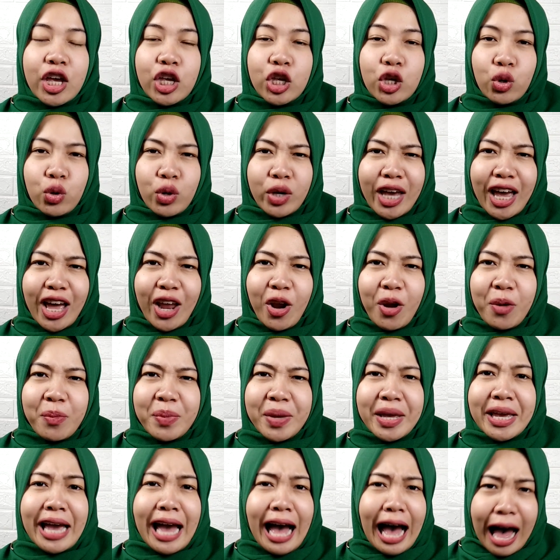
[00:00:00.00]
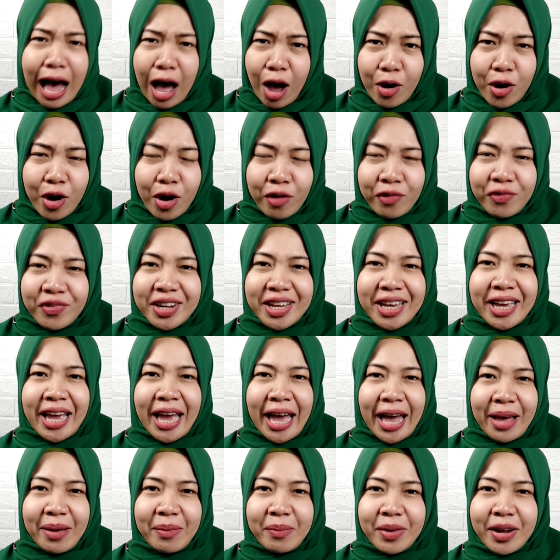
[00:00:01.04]
You cannot be out of the
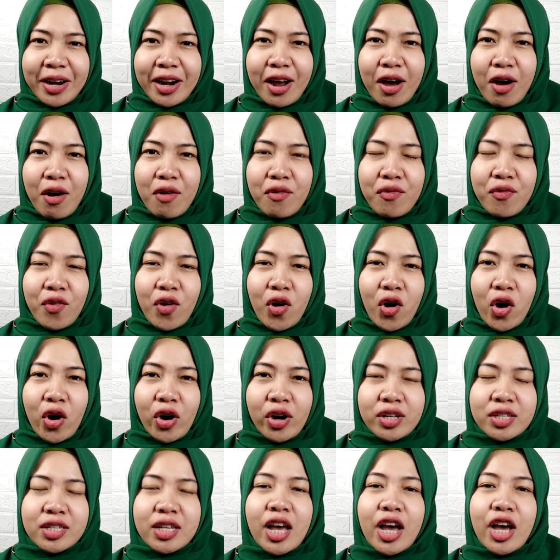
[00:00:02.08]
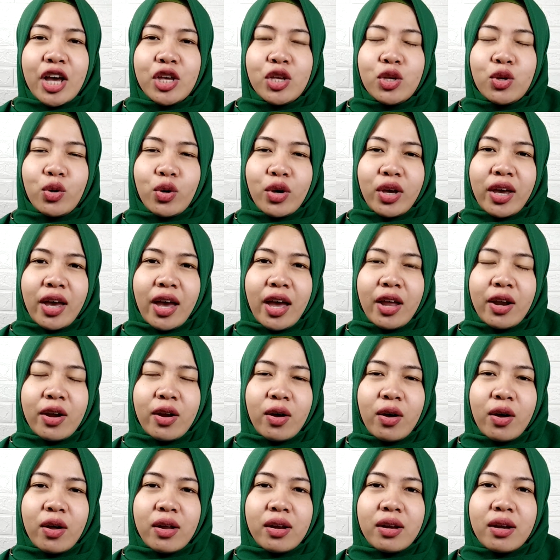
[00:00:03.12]
camera, of course. You
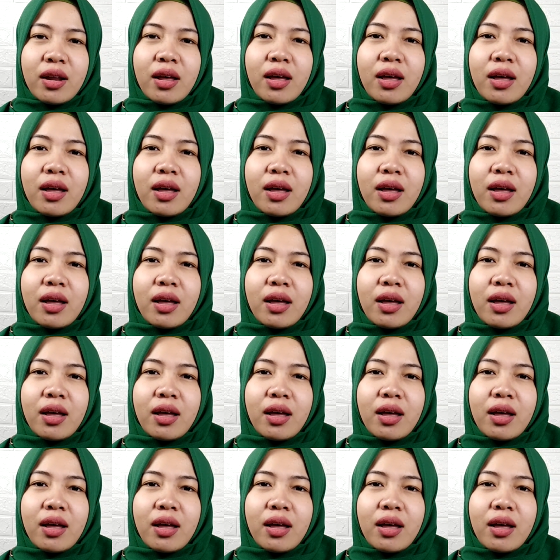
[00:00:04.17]
cannot